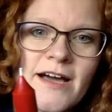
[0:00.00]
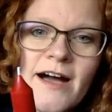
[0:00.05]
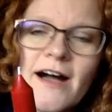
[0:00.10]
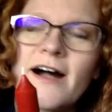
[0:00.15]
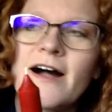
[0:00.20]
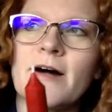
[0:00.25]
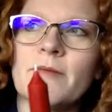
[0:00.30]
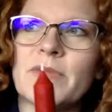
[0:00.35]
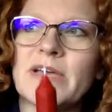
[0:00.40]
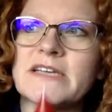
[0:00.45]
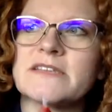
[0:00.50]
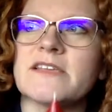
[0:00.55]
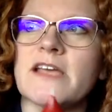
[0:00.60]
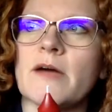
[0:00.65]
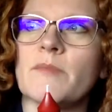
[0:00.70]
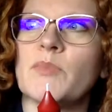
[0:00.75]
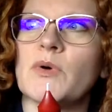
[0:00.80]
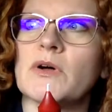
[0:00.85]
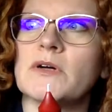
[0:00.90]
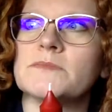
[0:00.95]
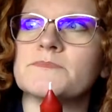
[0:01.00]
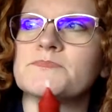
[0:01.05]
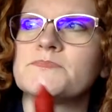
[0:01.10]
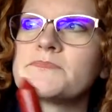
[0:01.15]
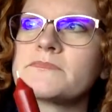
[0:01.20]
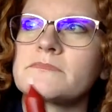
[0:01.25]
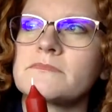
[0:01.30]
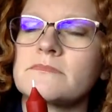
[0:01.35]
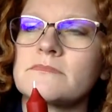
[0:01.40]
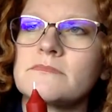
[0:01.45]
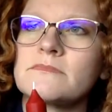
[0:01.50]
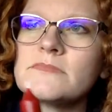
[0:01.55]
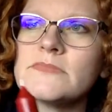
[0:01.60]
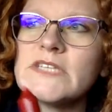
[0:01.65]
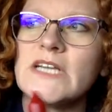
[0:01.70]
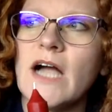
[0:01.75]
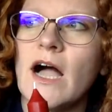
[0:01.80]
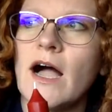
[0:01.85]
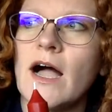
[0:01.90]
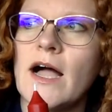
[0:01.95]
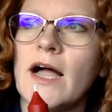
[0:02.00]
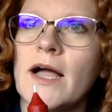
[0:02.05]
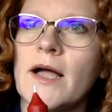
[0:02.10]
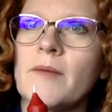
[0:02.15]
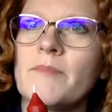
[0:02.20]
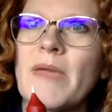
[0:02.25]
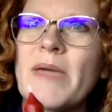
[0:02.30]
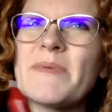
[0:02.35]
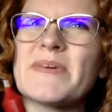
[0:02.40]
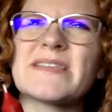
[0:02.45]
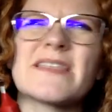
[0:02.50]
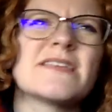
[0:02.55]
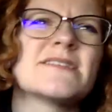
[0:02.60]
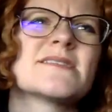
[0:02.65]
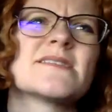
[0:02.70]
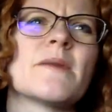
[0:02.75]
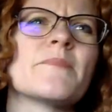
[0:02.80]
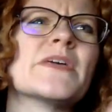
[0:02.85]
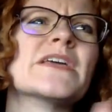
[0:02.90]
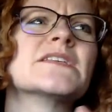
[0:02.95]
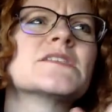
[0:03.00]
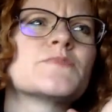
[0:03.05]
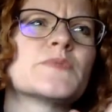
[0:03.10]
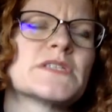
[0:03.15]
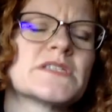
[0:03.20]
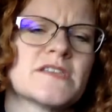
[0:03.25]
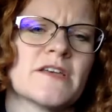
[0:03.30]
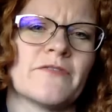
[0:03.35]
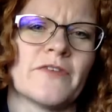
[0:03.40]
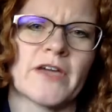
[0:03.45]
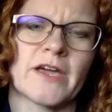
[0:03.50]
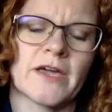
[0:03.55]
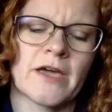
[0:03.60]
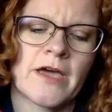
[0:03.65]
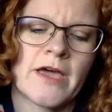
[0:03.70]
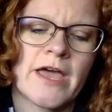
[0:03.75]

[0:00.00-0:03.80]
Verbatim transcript: um, example, uh, maybe th- something specific,